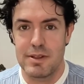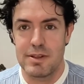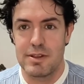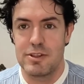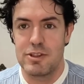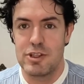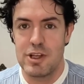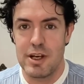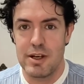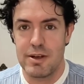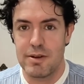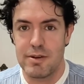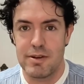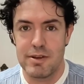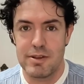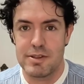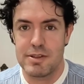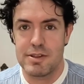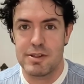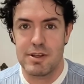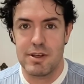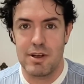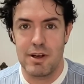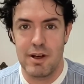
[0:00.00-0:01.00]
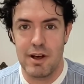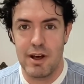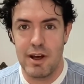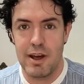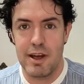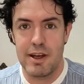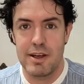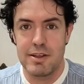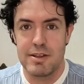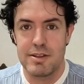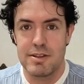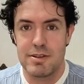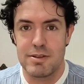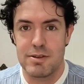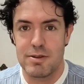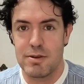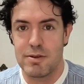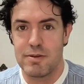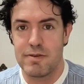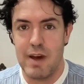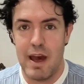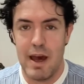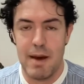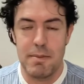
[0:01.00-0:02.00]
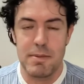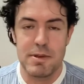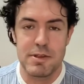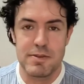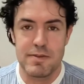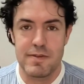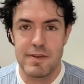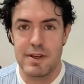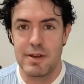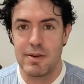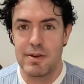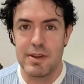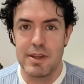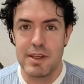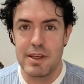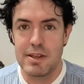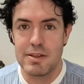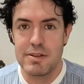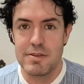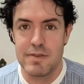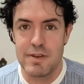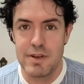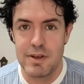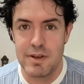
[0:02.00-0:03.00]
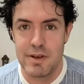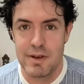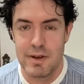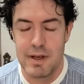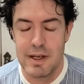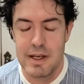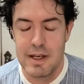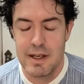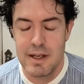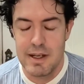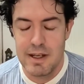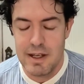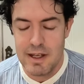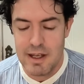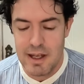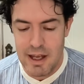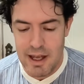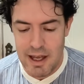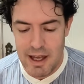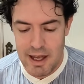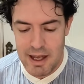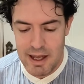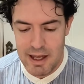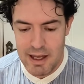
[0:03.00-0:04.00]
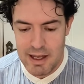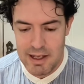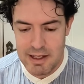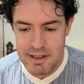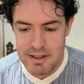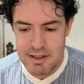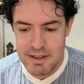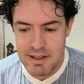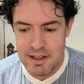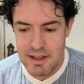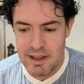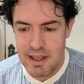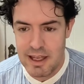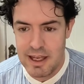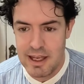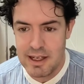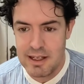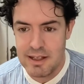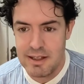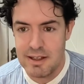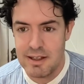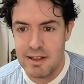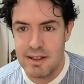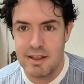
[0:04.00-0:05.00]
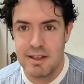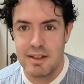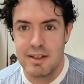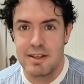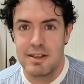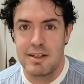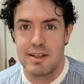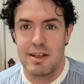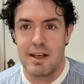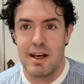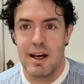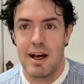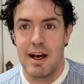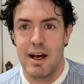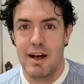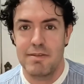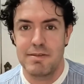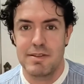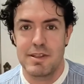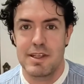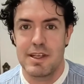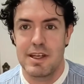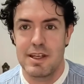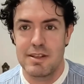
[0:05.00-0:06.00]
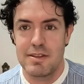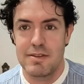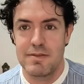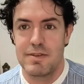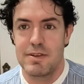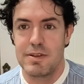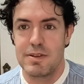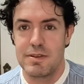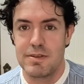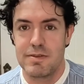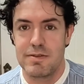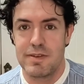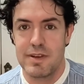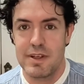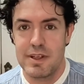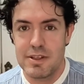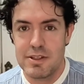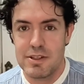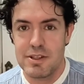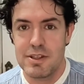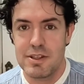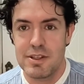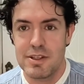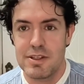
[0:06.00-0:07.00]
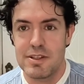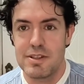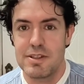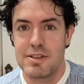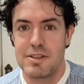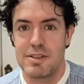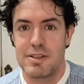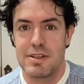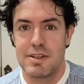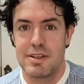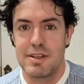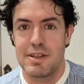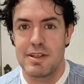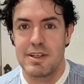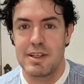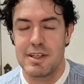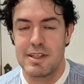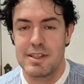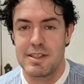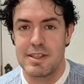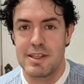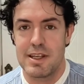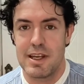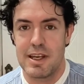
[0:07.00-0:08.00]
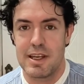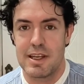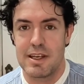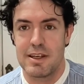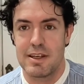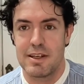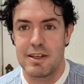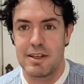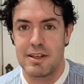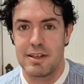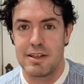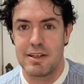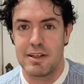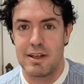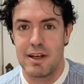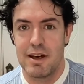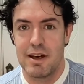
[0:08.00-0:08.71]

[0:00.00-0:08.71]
generous, kind sort of atmosphere in the interview. And then after the interview finishes, there's like a